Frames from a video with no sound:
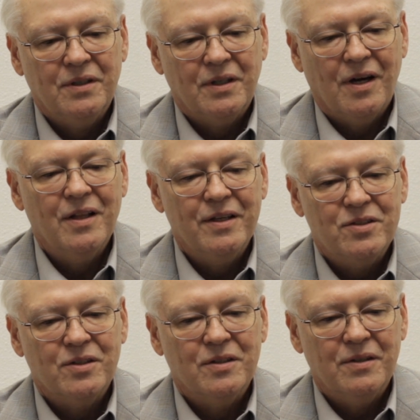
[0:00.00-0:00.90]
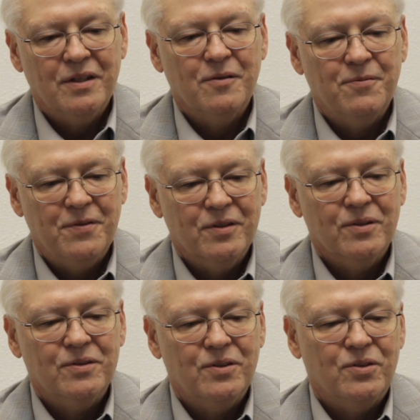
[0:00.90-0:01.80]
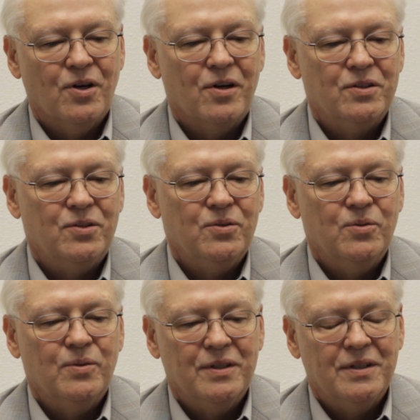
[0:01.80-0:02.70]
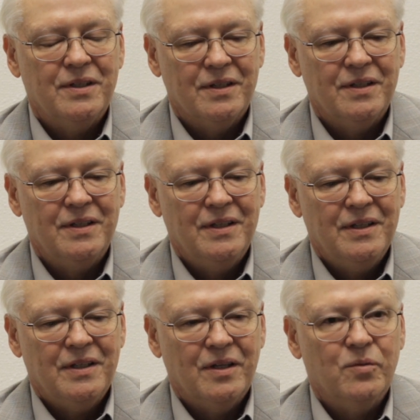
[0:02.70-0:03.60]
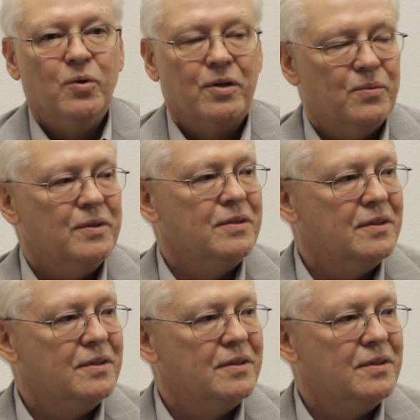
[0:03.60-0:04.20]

colleagues in a field to talk to and work with.